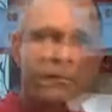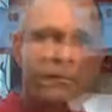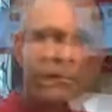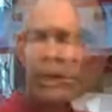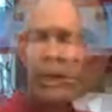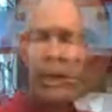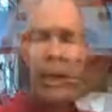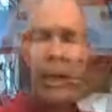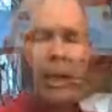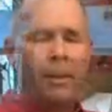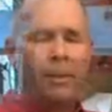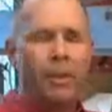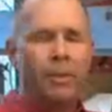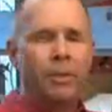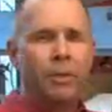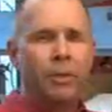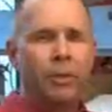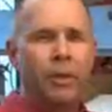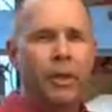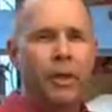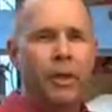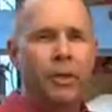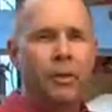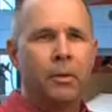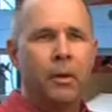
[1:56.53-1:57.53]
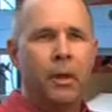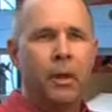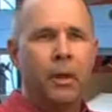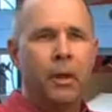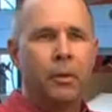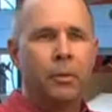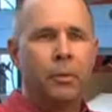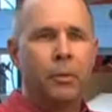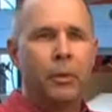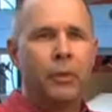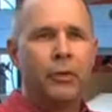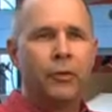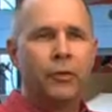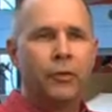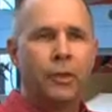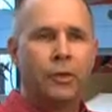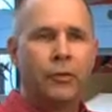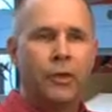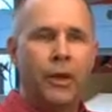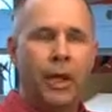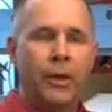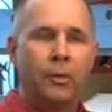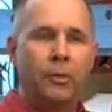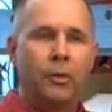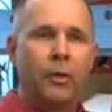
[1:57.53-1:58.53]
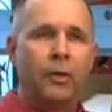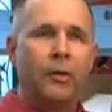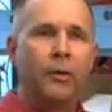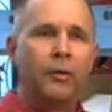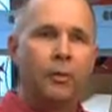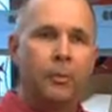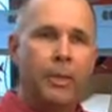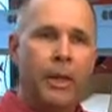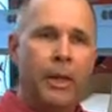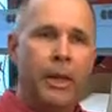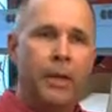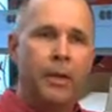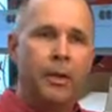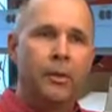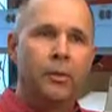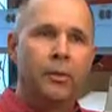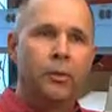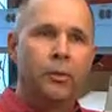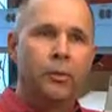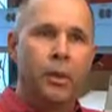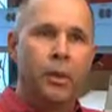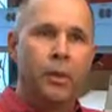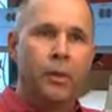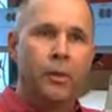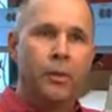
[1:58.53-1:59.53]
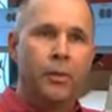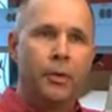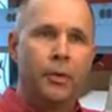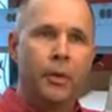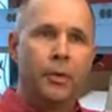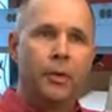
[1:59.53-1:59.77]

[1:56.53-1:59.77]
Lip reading: My laboratory research actually spans both